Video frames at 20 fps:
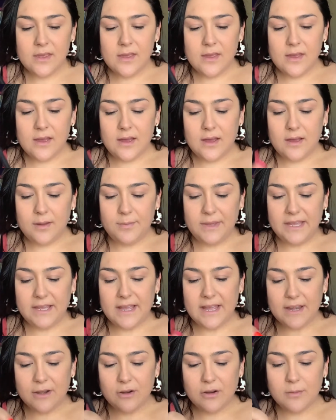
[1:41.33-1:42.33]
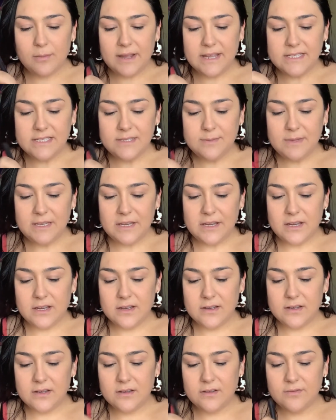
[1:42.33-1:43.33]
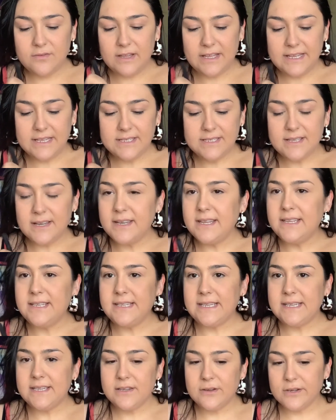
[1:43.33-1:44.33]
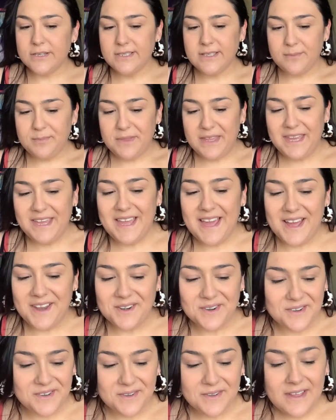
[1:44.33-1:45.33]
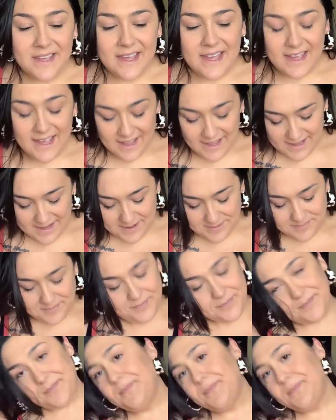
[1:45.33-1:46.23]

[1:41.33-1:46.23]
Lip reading: It kind of reminds me of like Sunny D or something. I don't know.